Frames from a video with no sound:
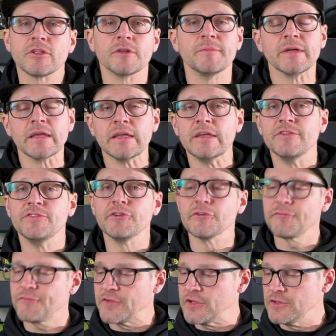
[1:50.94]
a little bit easier
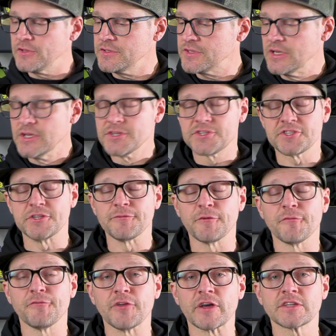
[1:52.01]
feels,
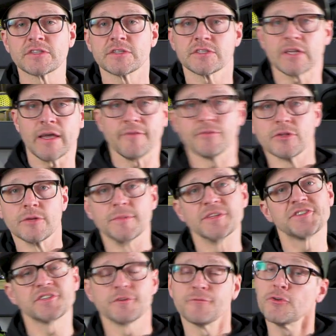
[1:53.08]
stiffer flexes have a little
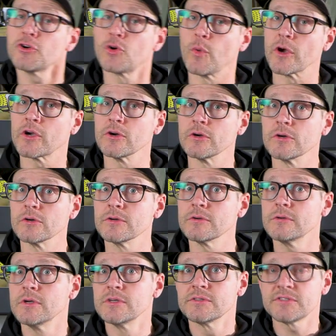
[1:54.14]
bit stiffer,
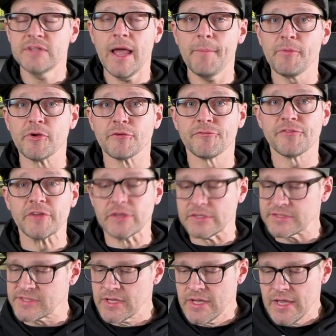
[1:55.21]
quicker, snappier
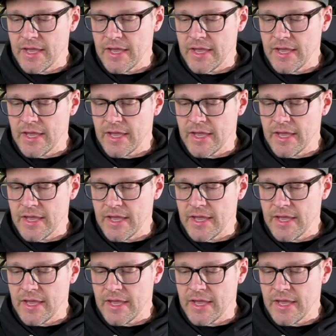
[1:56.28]
feels.